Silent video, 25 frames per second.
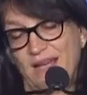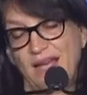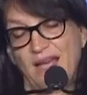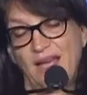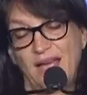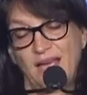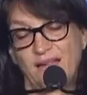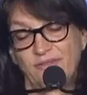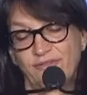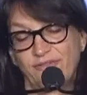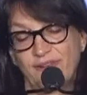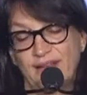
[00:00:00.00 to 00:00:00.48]

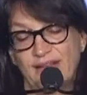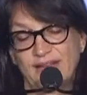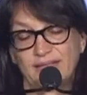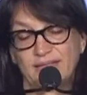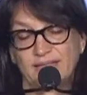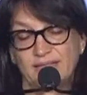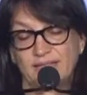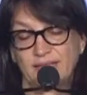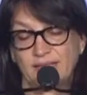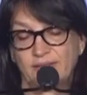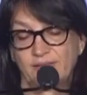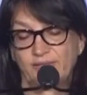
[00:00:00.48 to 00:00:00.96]
And
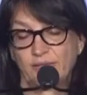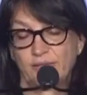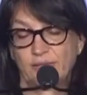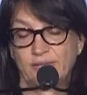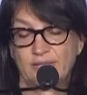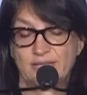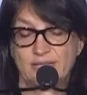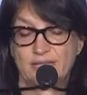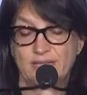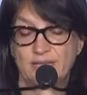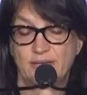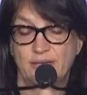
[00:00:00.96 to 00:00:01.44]
frankly, if you
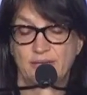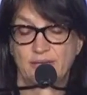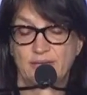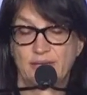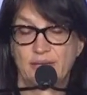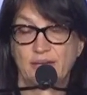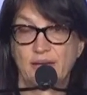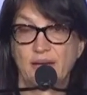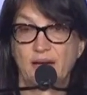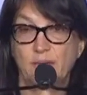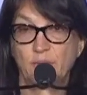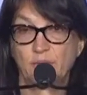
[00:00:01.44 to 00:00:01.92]
consider
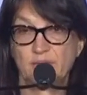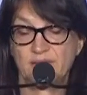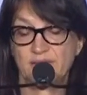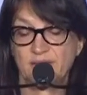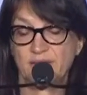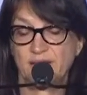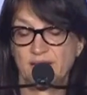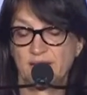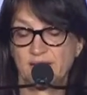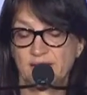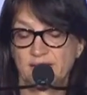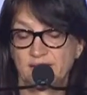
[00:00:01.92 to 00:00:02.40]
it, I was
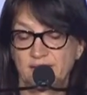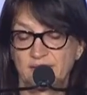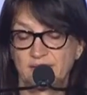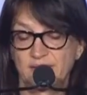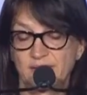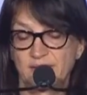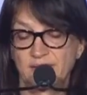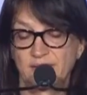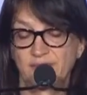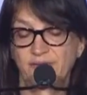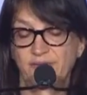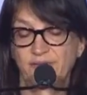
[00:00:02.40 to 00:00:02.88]
young,
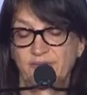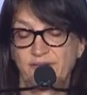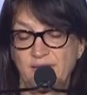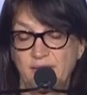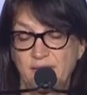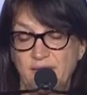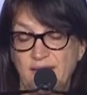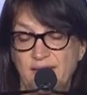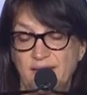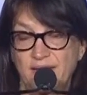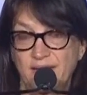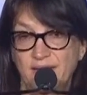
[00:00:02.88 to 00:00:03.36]

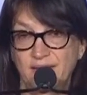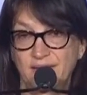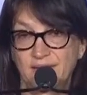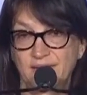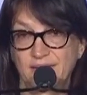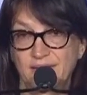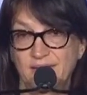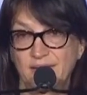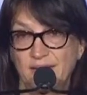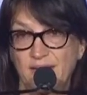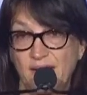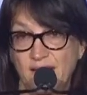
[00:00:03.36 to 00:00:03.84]
female,
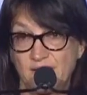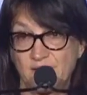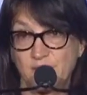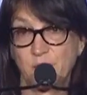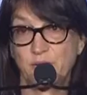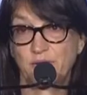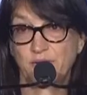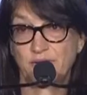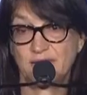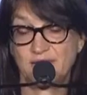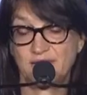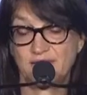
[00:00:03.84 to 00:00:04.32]
I
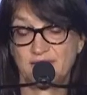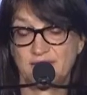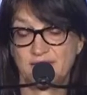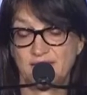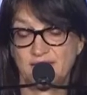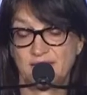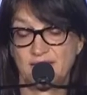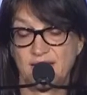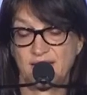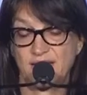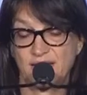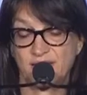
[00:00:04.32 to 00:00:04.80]
spoke
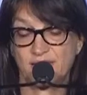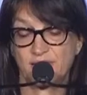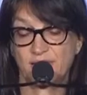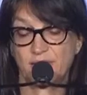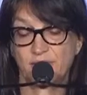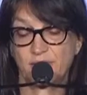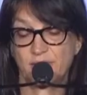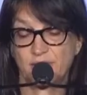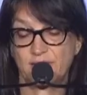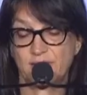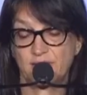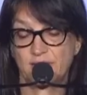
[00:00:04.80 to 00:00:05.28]
decent Haitian
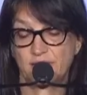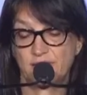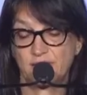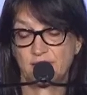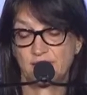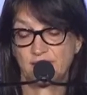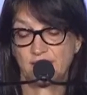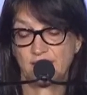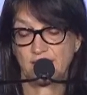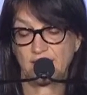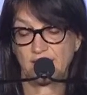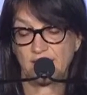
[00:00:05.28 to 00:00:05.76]
Creole,
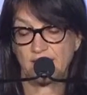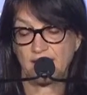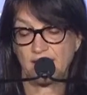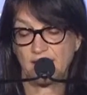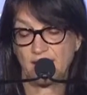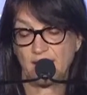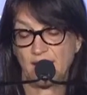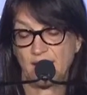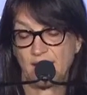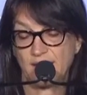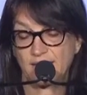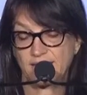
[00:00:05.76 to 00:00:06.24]

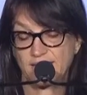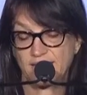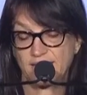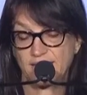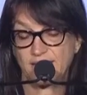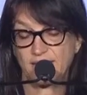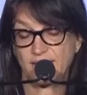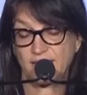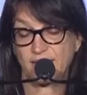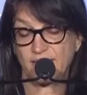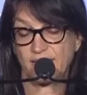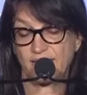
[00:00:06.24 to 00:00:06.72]
I did
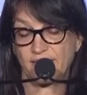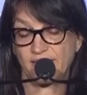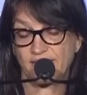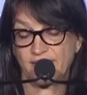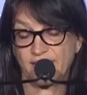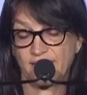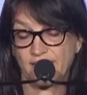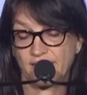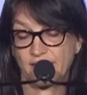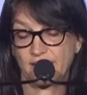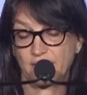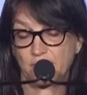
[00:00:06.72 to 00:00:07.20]
the
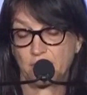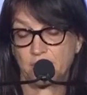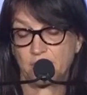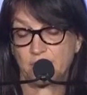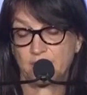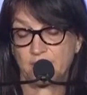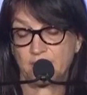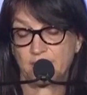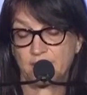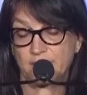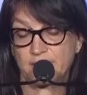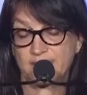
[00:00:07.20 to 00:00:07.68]

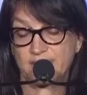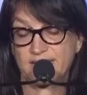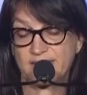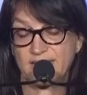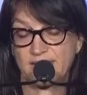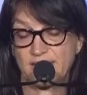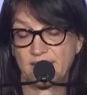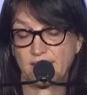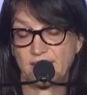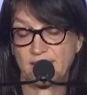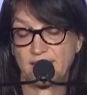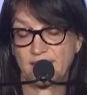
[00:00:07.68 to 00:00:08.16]
unthinkable,
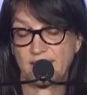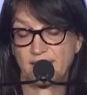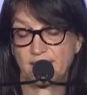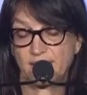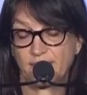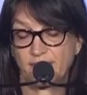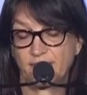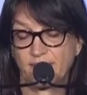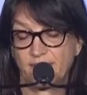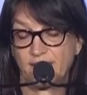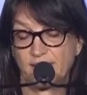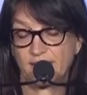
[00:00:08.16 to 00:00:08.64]
seeming
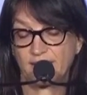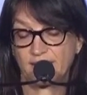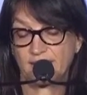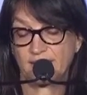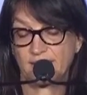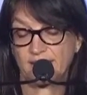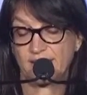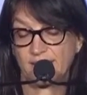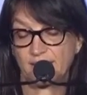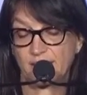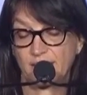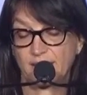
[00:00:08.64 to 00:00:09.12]

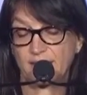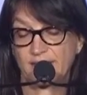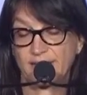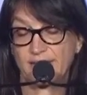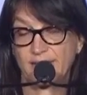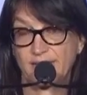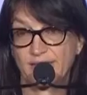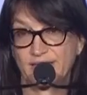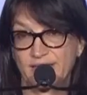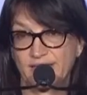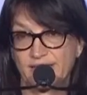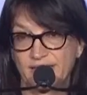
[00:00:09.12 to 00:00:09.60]
voluntarily
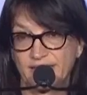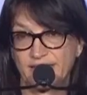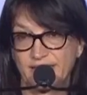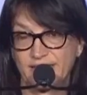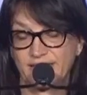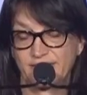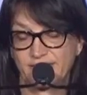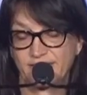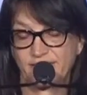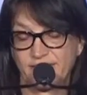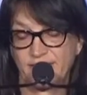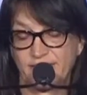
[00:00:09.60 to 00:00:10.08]
to
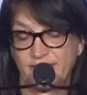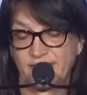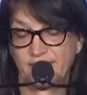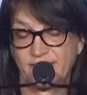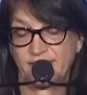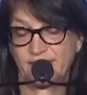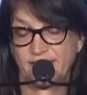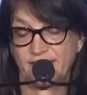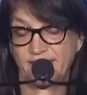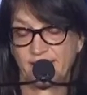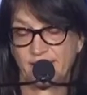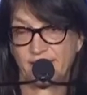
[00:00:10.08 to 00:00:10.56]
live
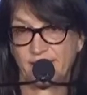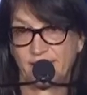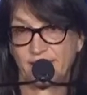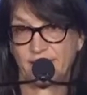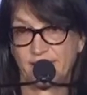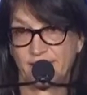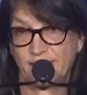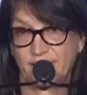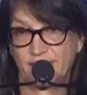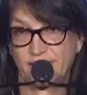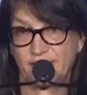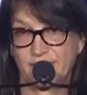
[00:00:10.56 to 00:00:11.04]
in their
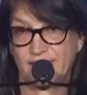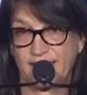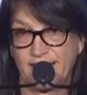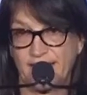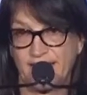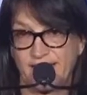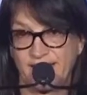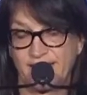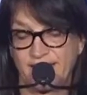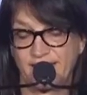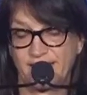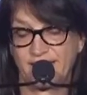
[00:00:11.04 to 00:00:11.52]
country,
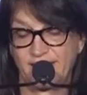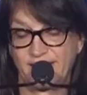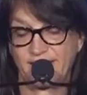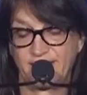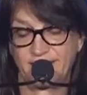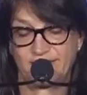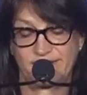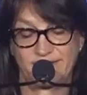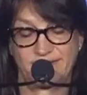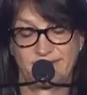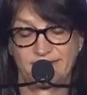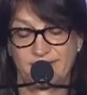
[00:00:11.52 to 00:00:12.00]
Haiti.
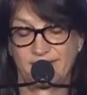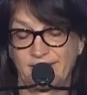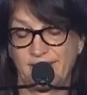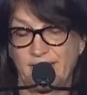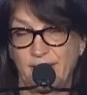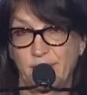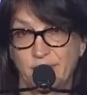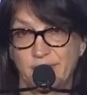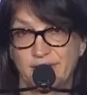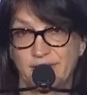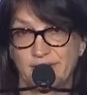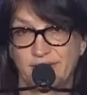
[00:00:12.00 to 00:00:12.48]

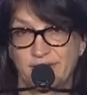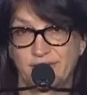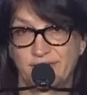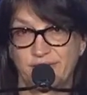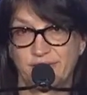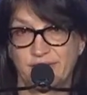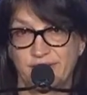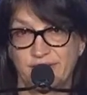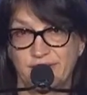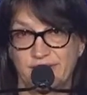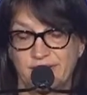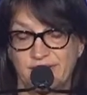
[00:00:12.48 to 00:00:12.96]
That was
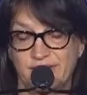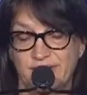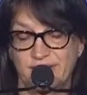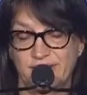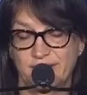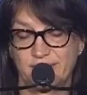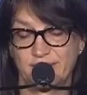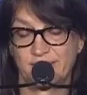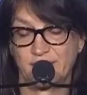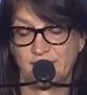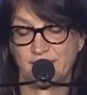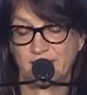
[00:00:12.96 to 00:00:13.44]
confusing to them.